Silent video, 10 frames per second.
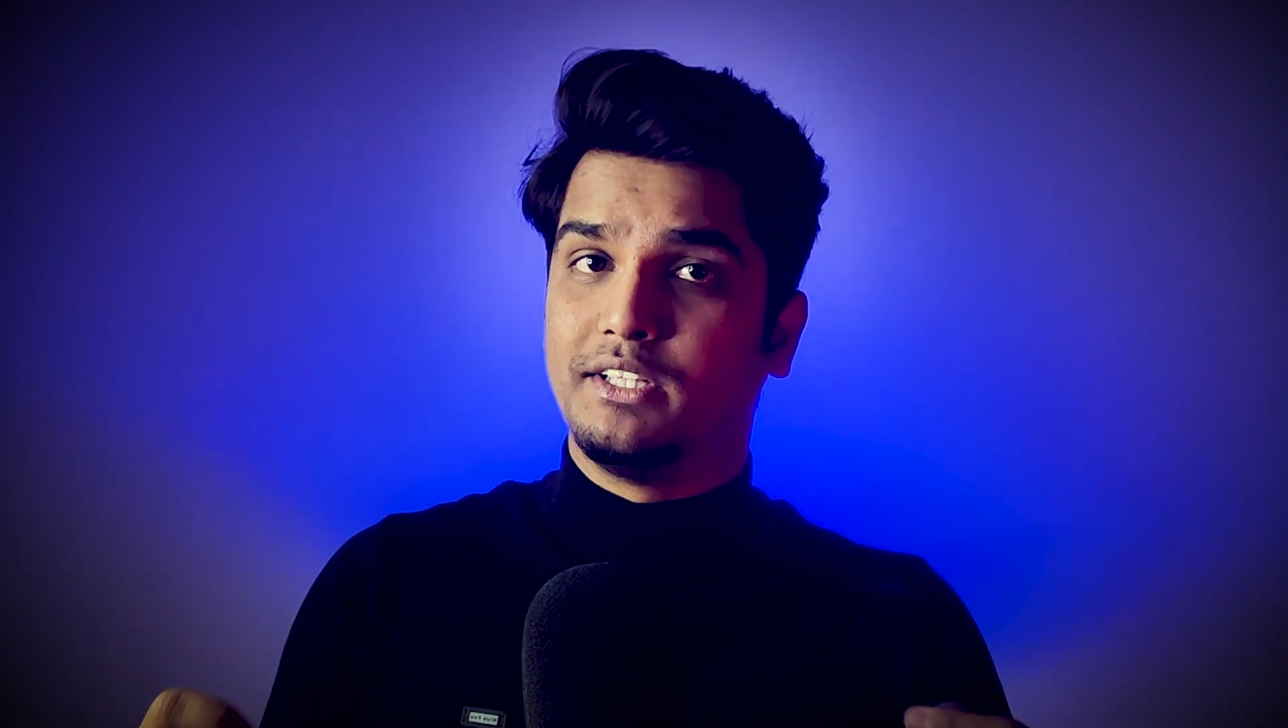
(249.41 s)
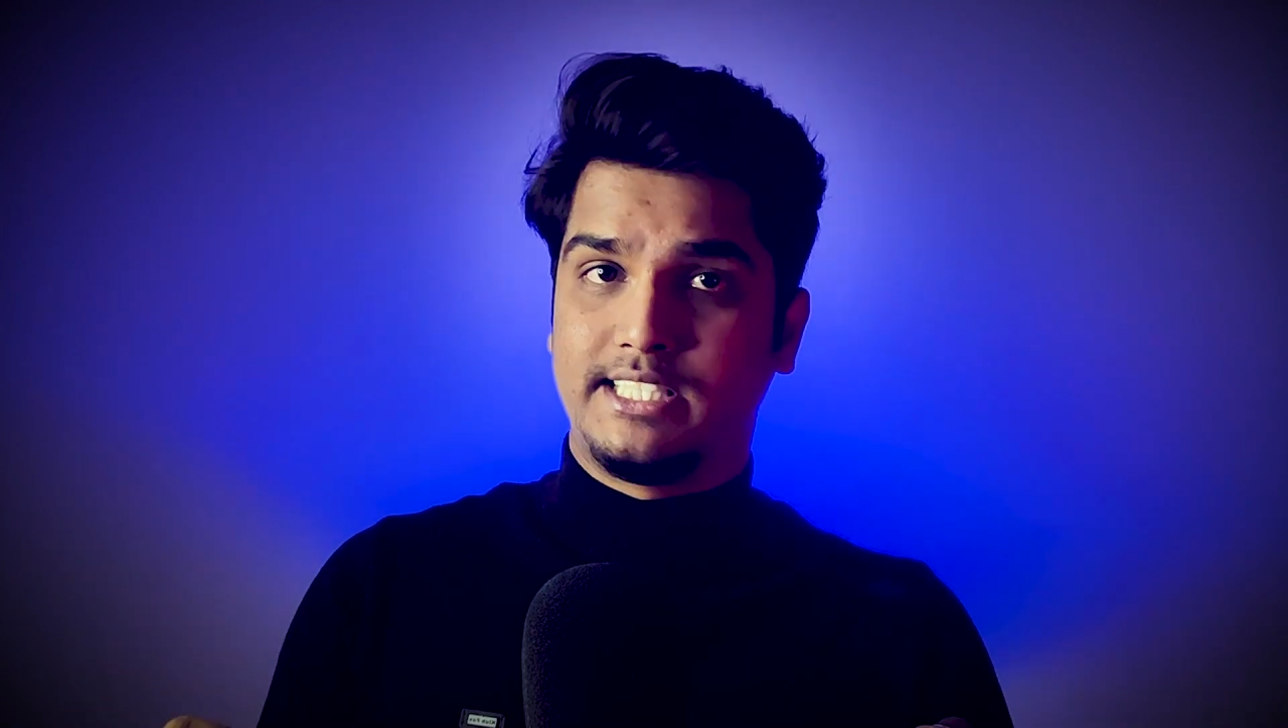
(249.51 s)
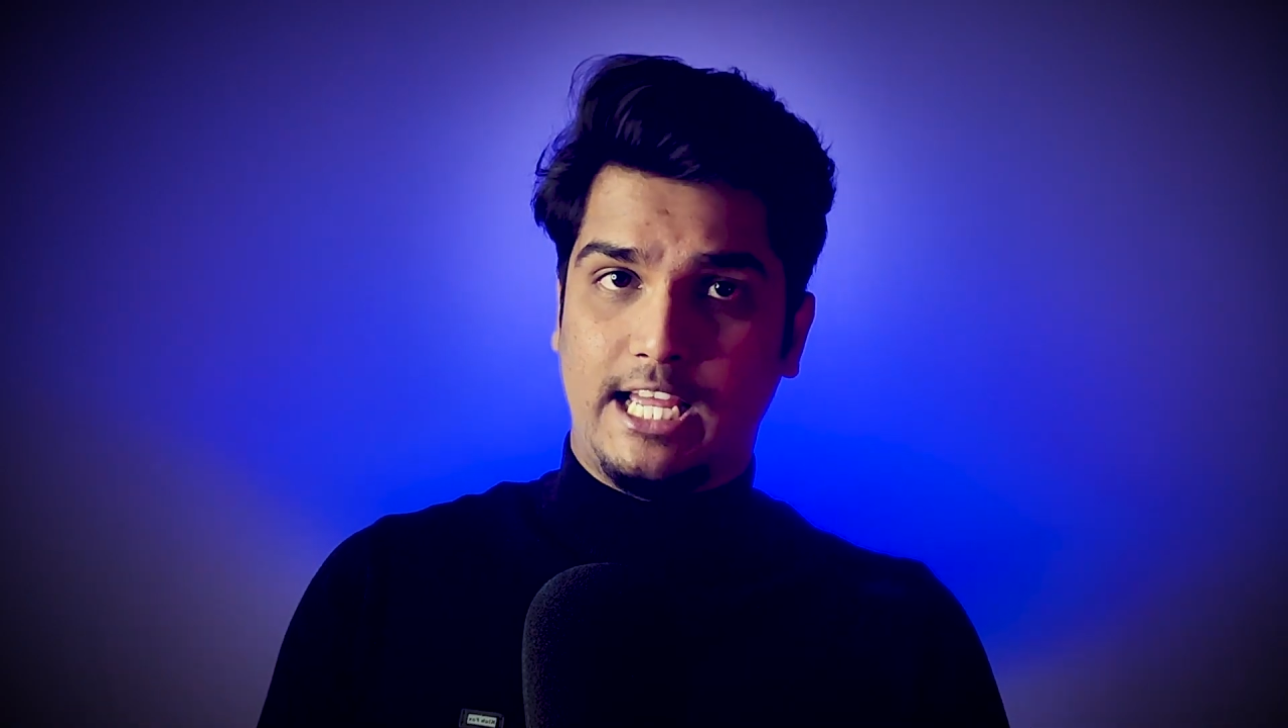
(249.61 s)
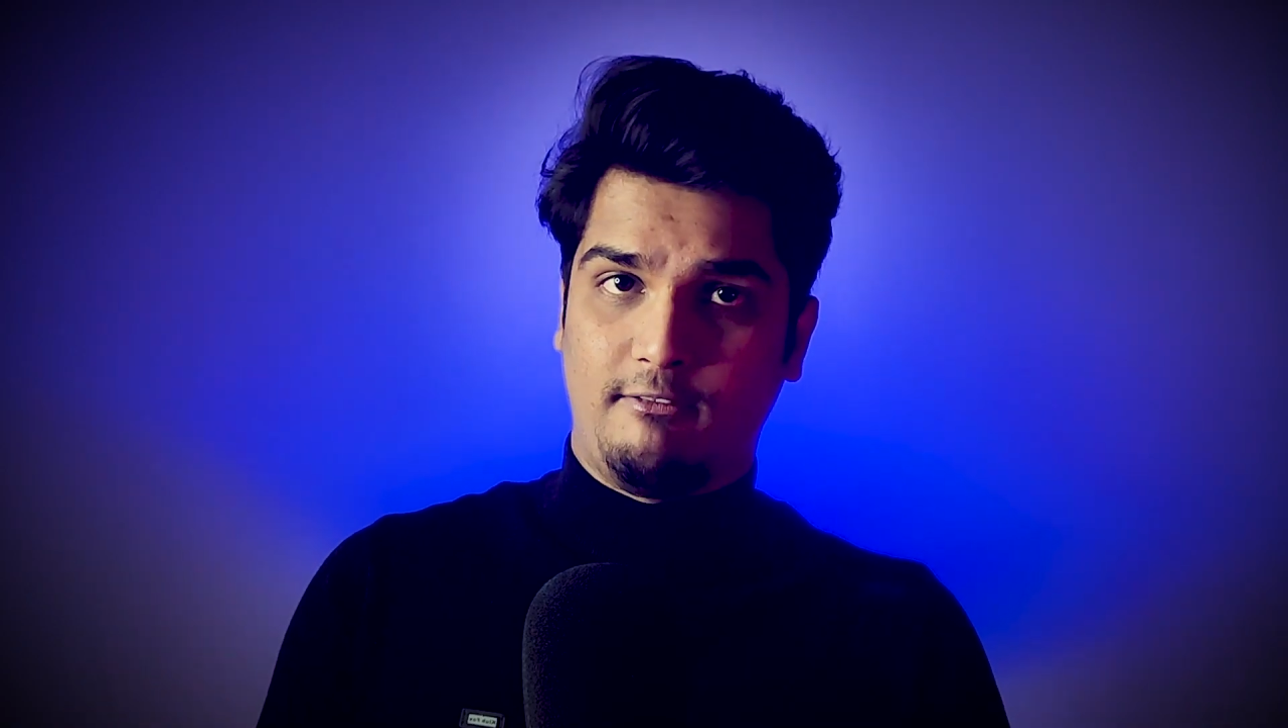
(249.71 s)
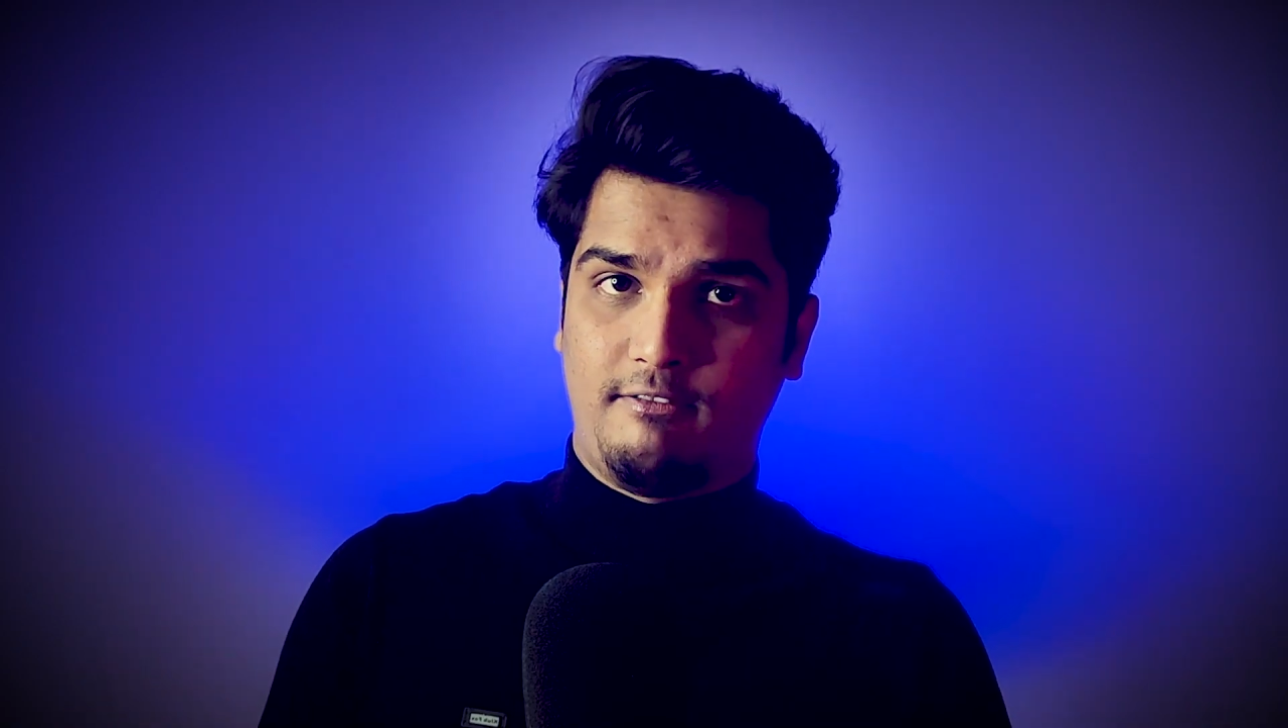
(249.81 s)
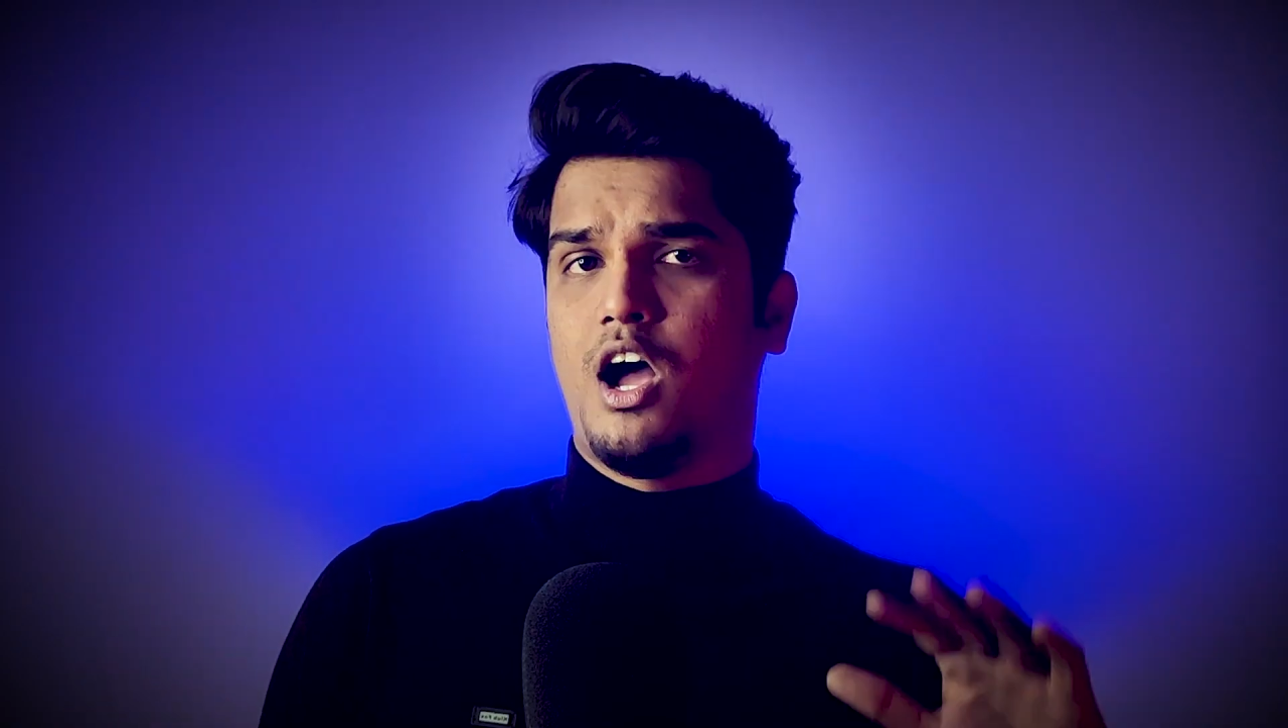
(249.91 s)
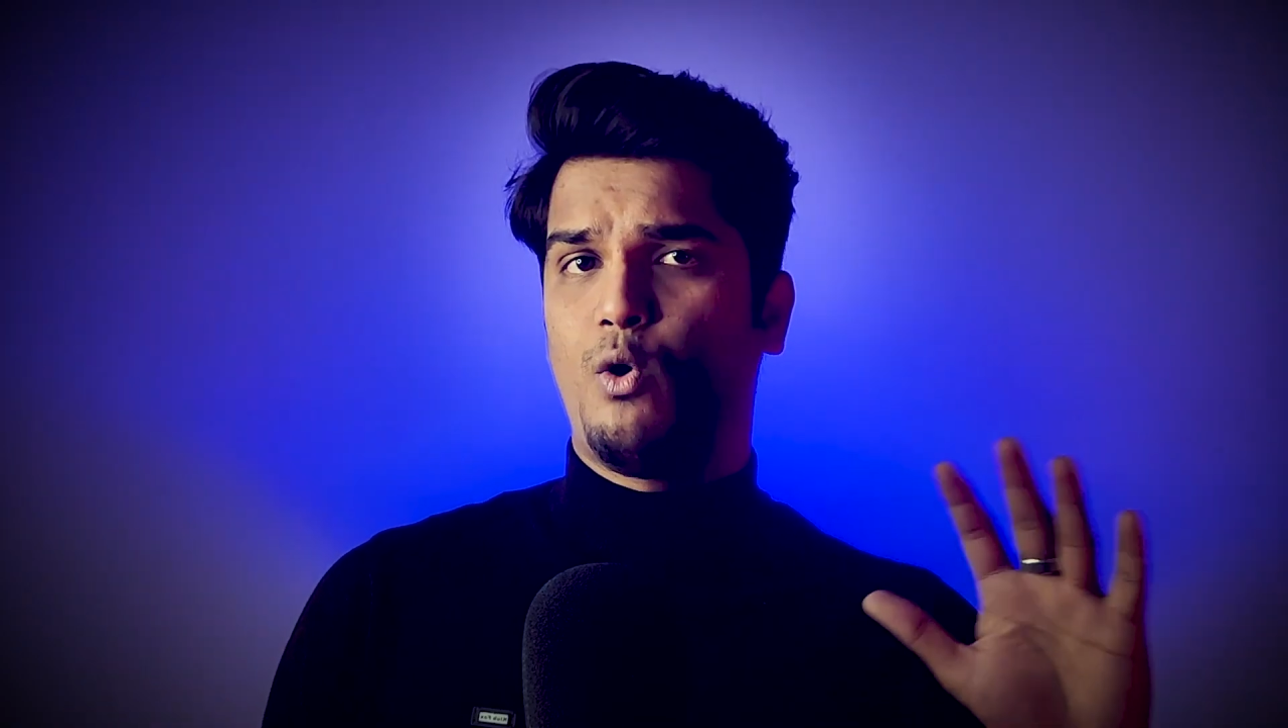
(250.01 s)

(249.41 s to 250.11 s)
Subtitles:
itself.